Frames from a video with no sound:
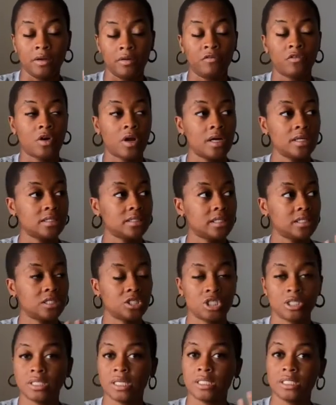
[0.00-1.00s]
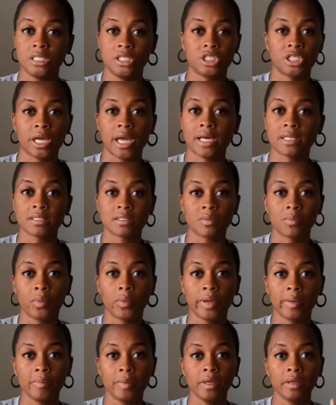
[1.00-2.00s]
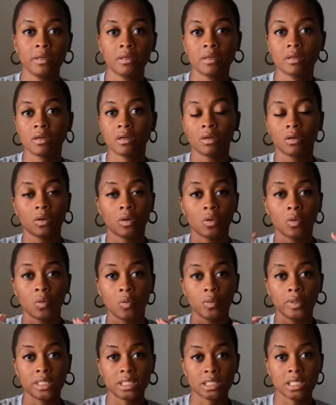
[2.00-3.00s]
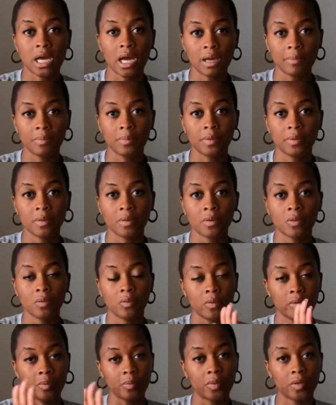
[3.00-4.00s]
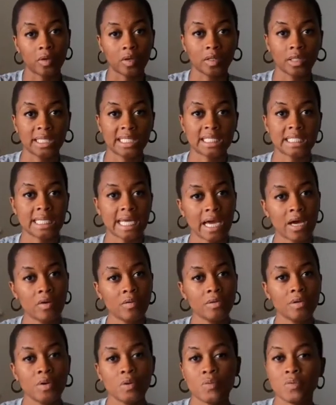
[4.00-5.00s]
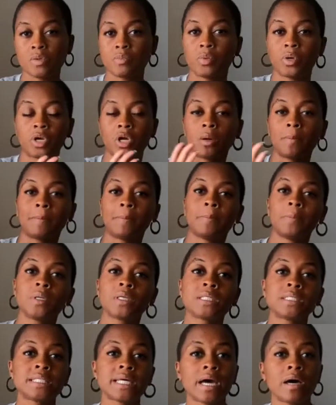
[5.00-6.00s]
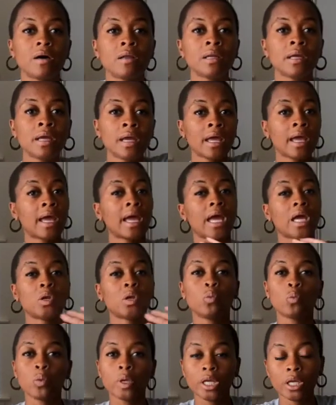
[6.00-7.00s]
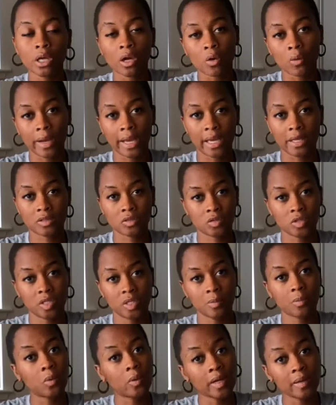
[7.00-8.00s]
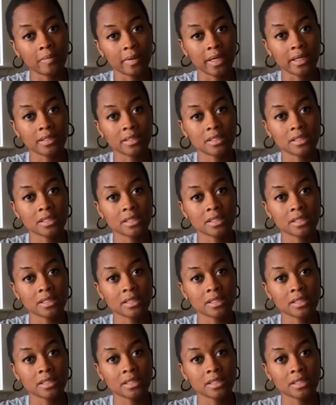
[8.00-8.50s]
for us, let's just say TJ has an appointment, we stop, we put our list down, we put our books down, and we go handle the appointment.